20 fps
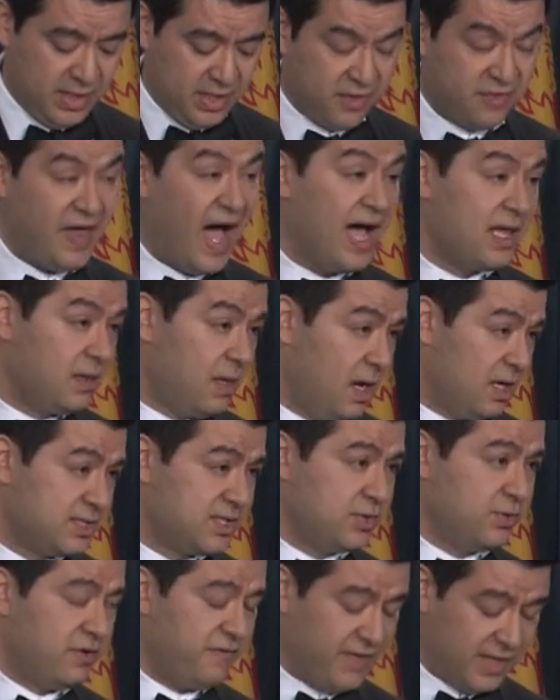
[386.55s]
That
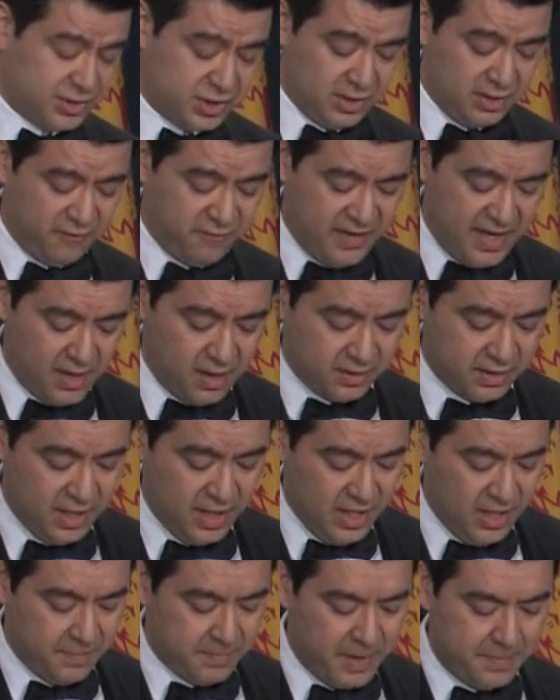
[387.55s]
lawsuit eventually failed,
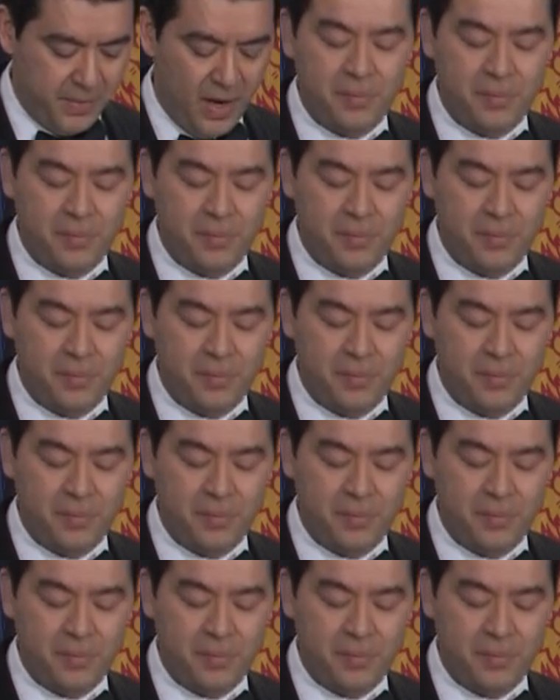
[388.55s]
but